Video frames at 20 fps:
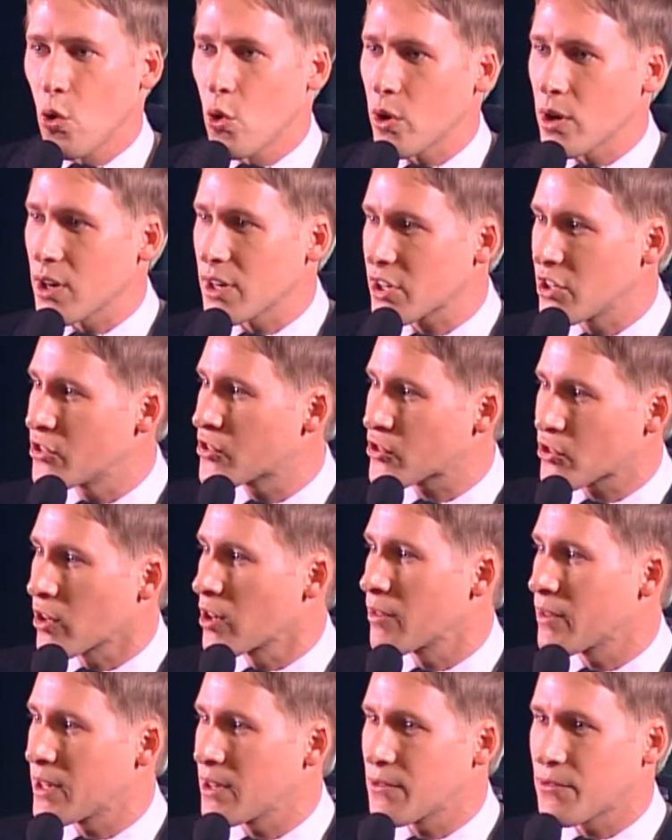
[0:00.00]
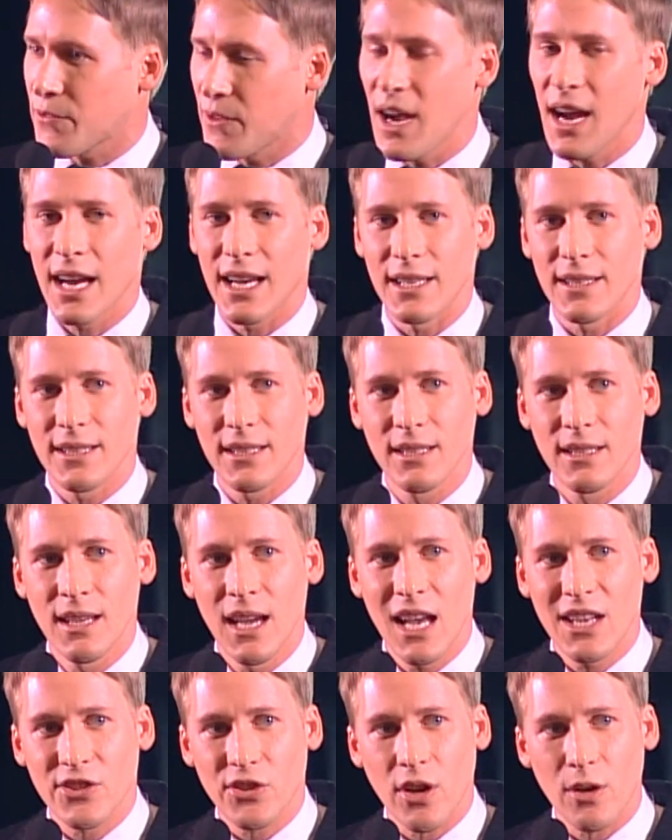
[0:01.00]
or a conservative fight
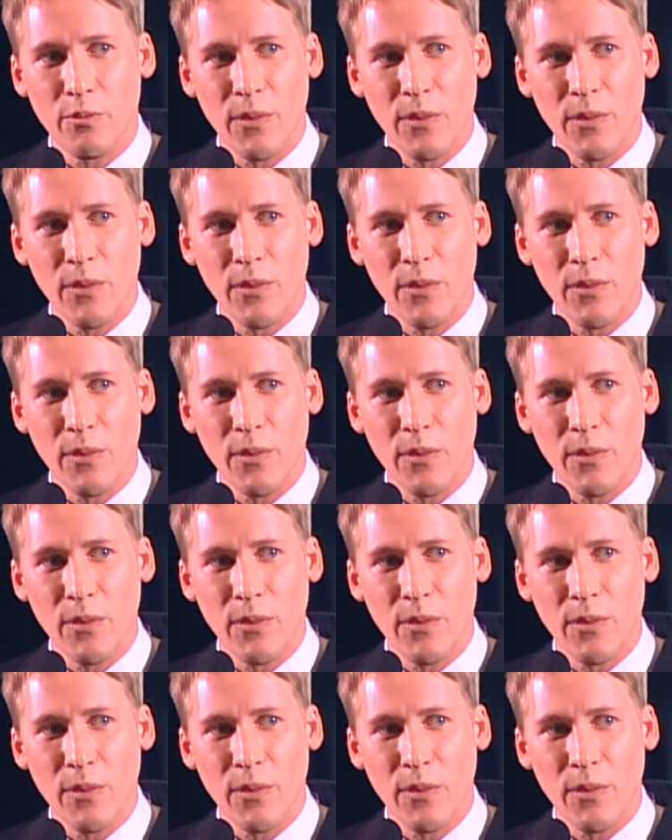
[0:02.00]
and